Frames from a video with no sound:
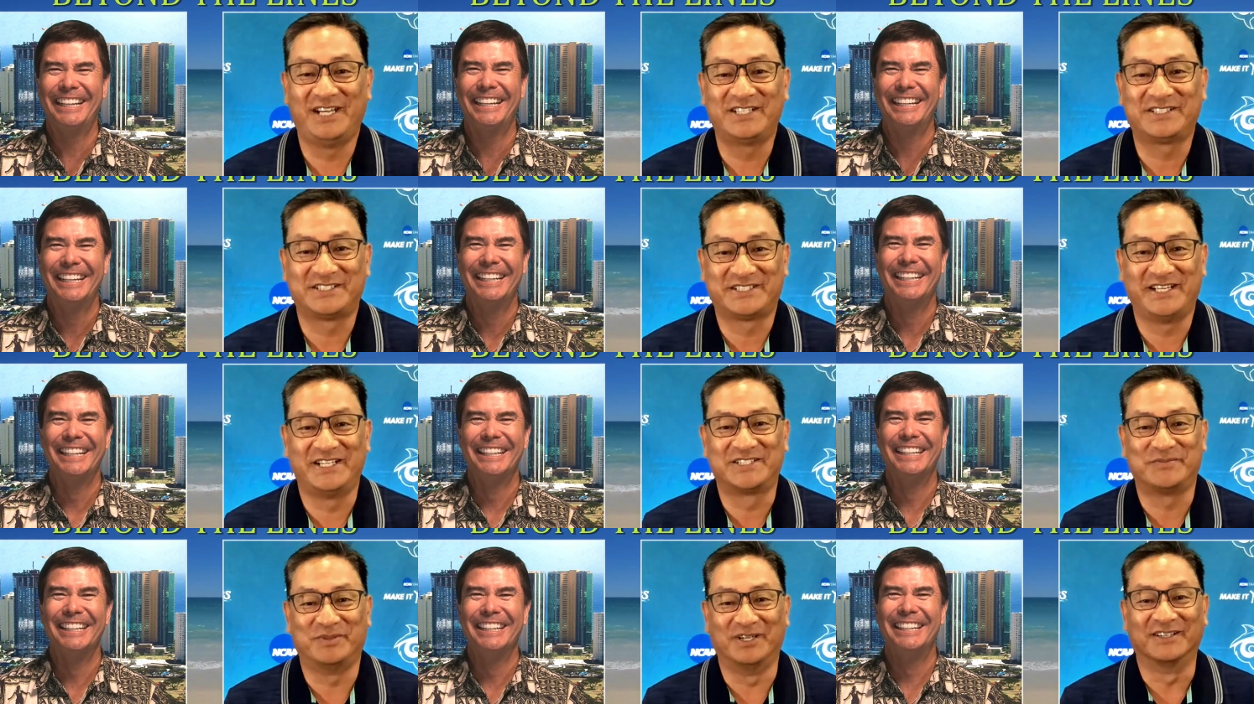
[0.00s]
Speaker 1: tenacious
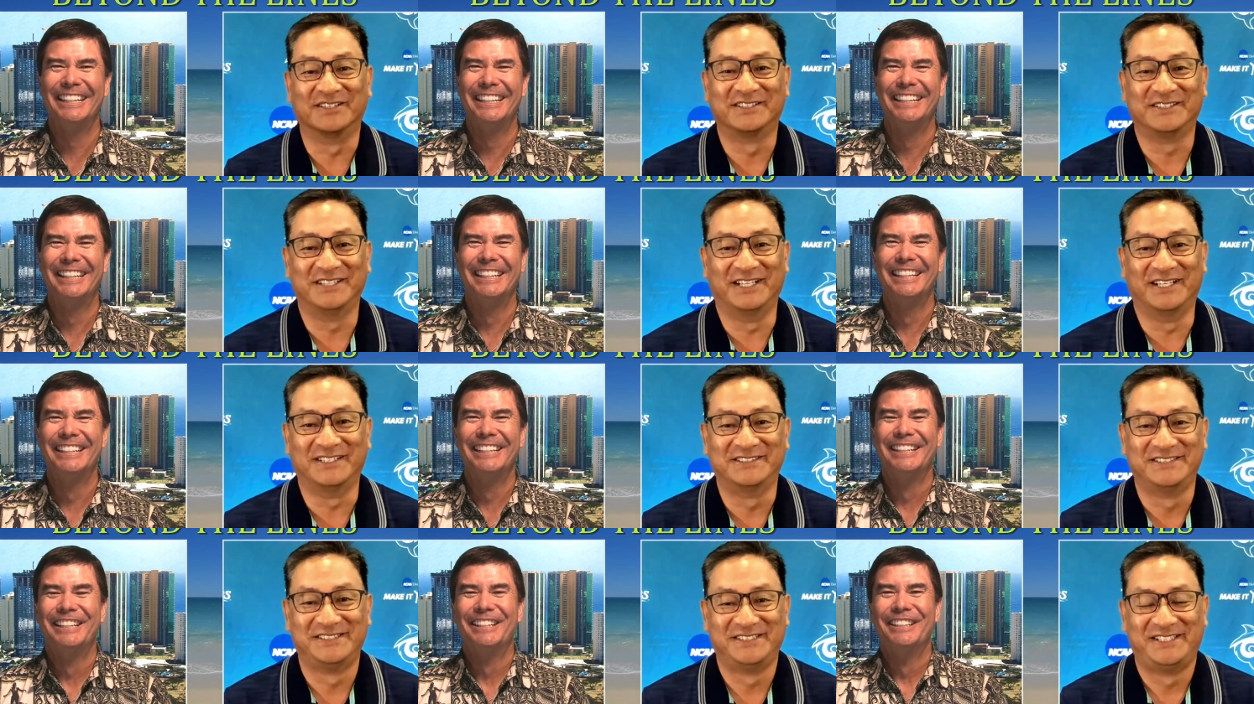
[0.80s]
tennis player. Yeah.
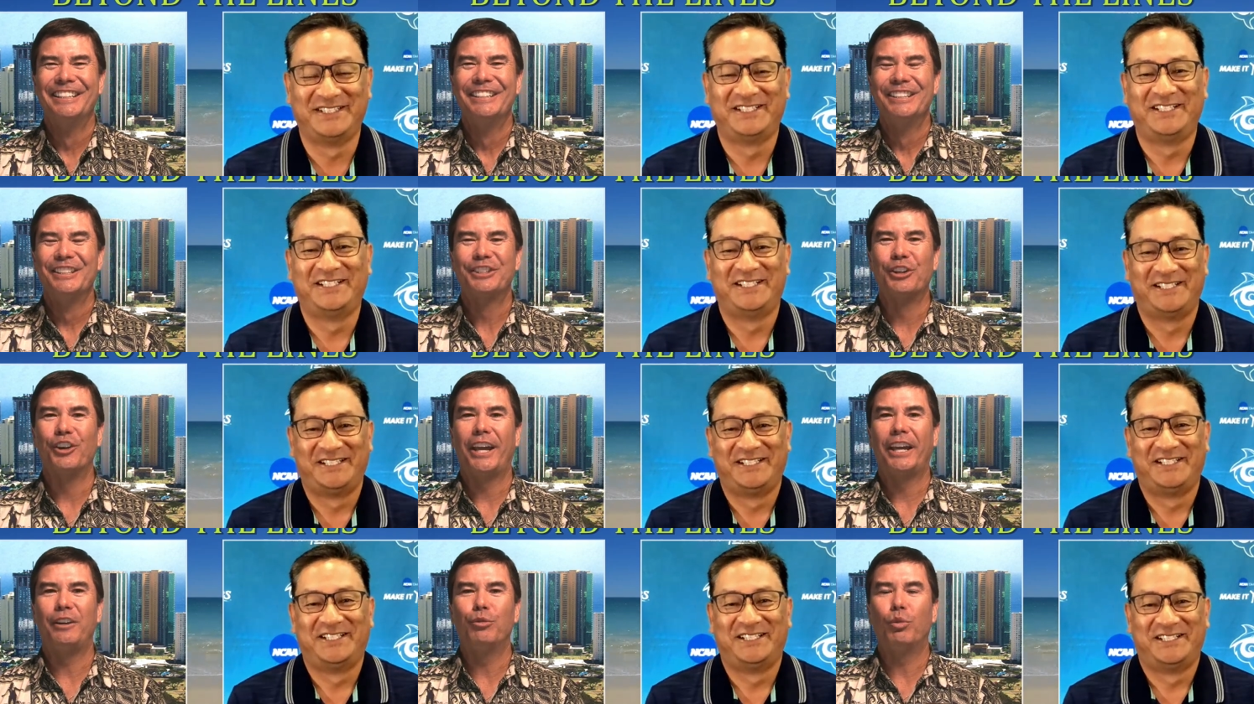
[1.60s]
Speaker 2: So,
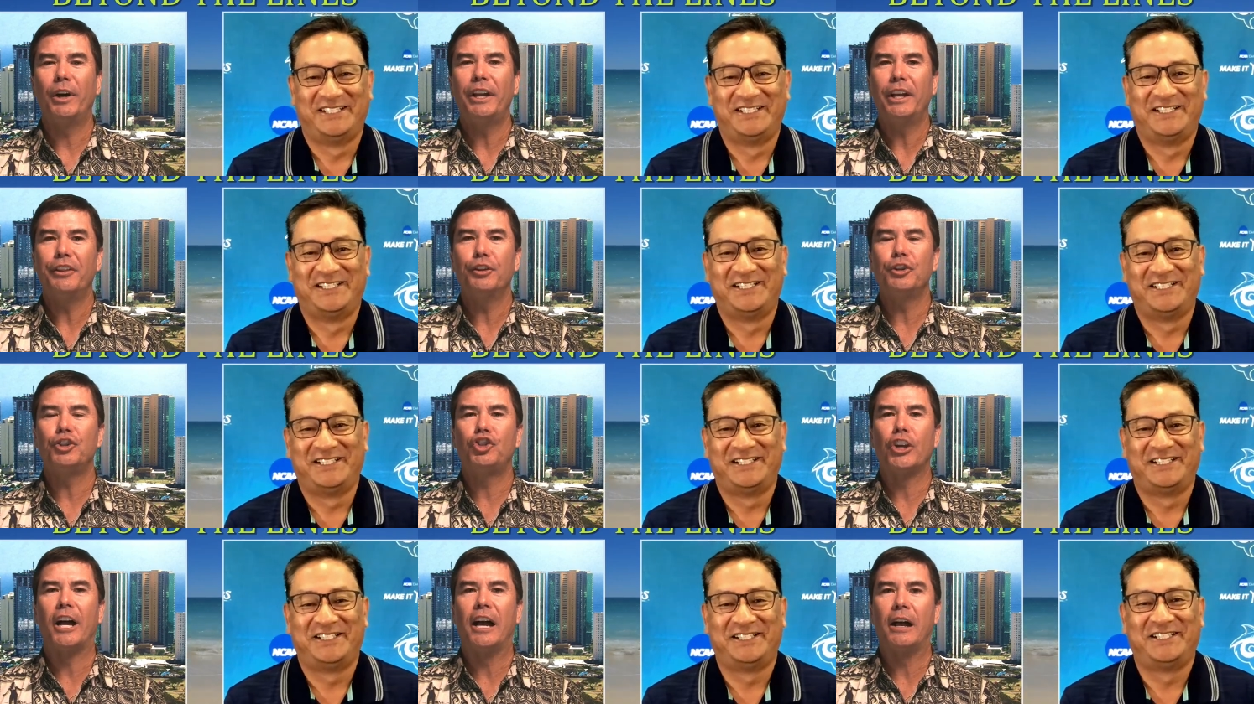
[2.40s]
Ed, what other
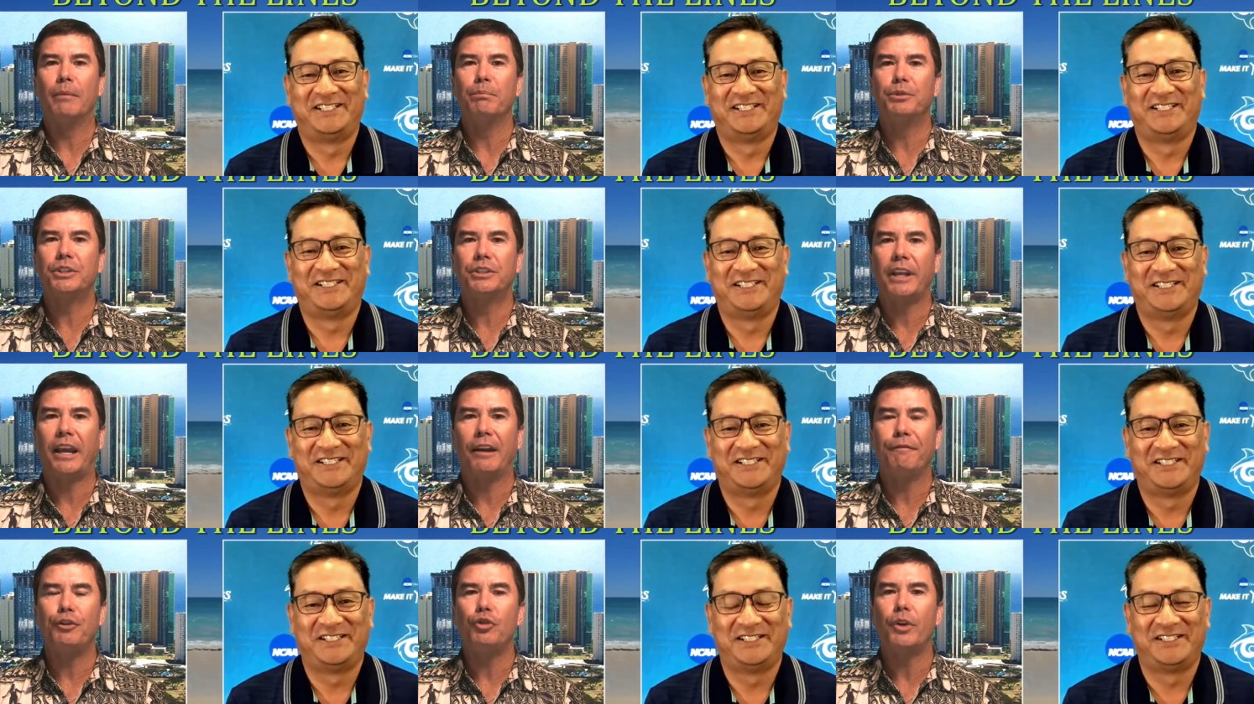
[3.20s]
jobs
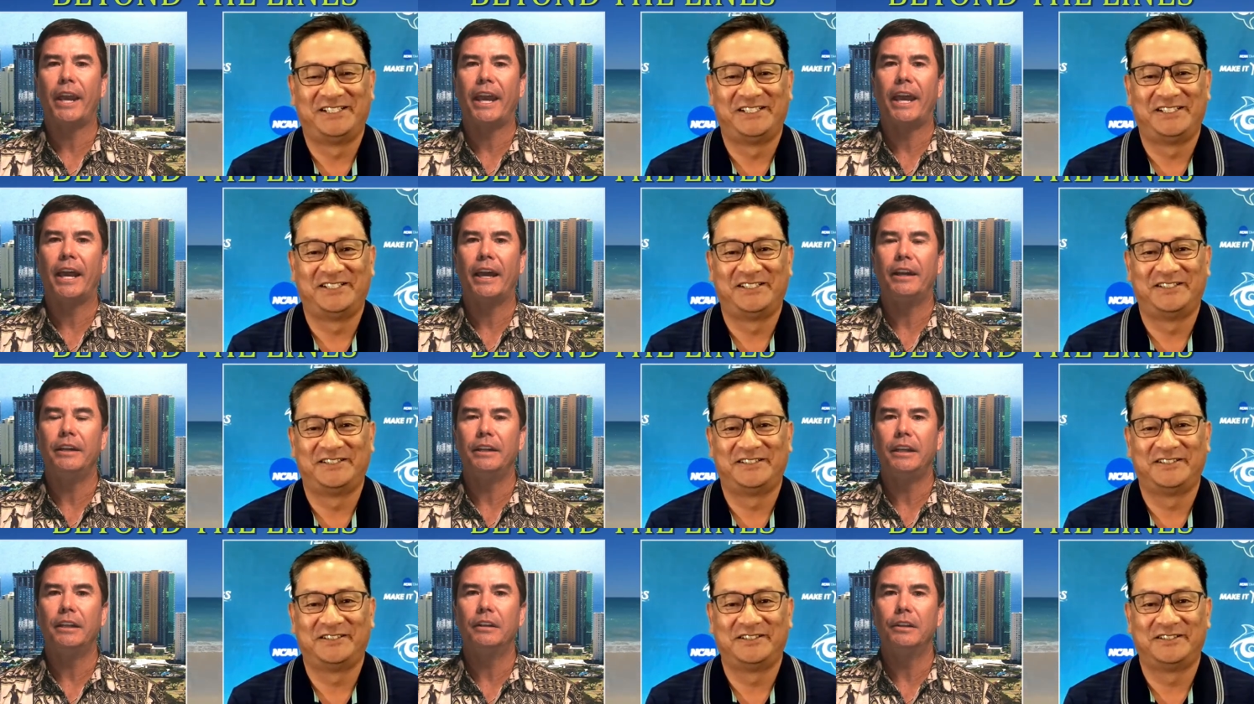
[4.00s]
have you had
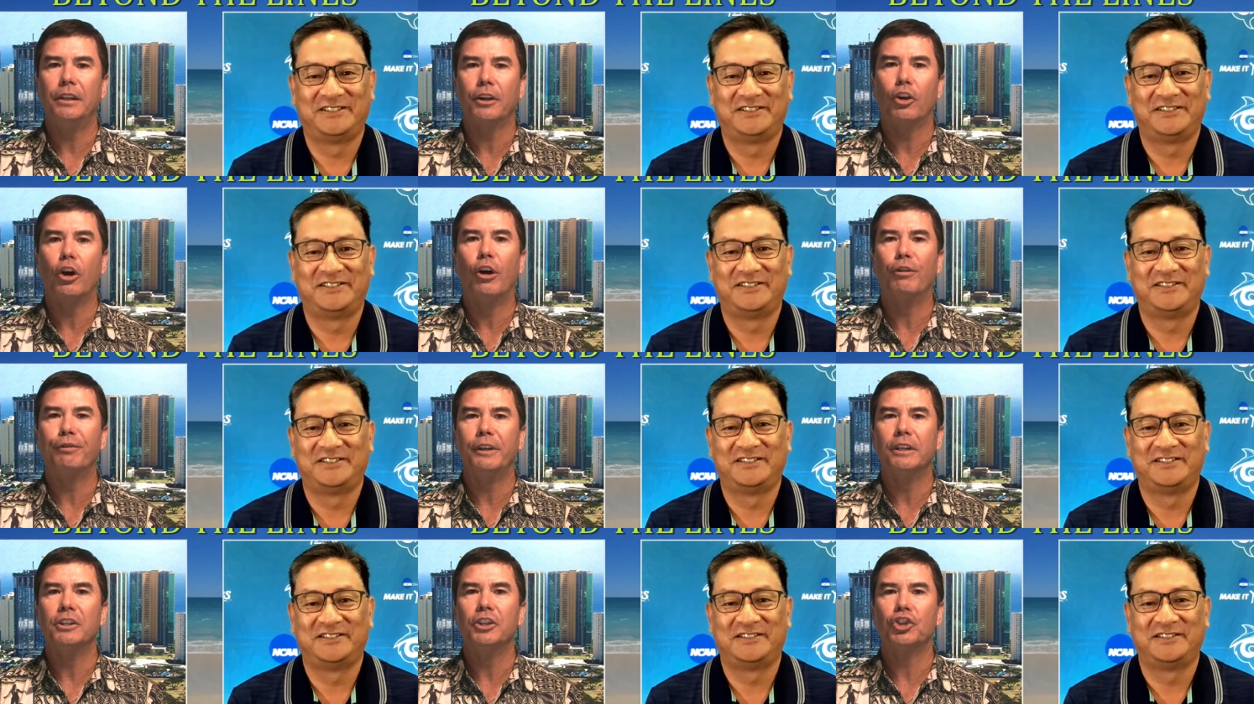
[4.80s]
in the golf
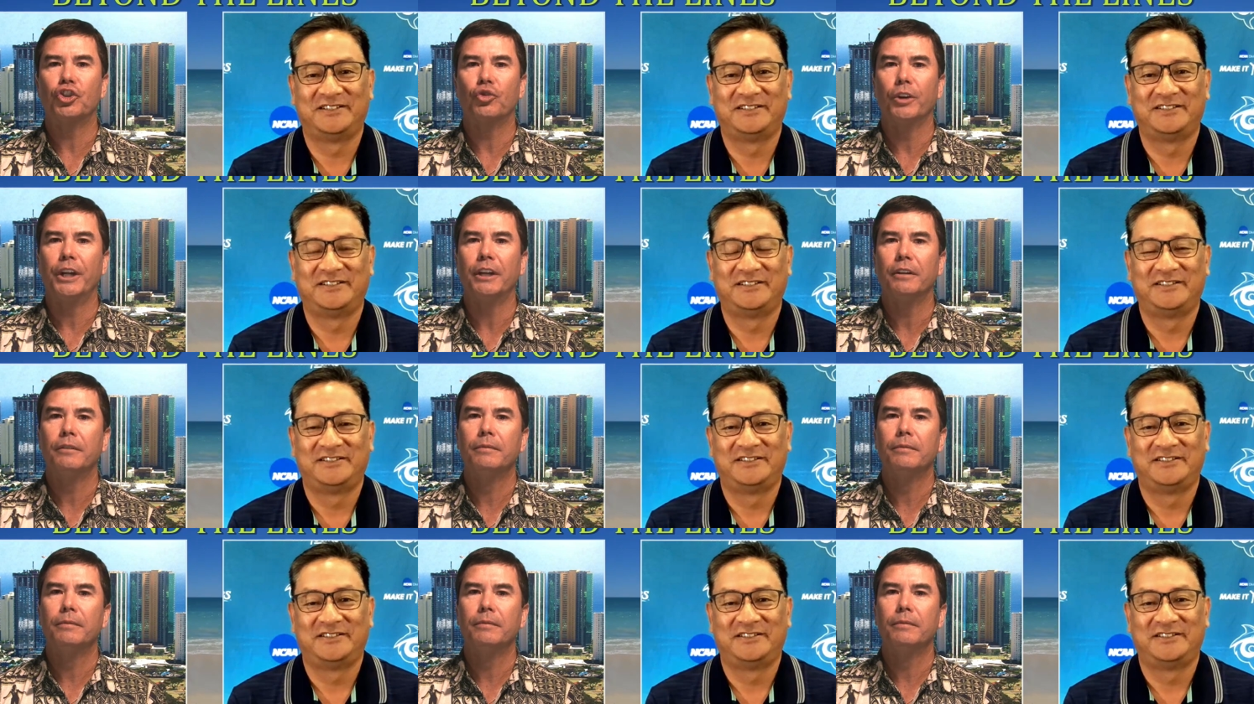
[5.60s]
industry?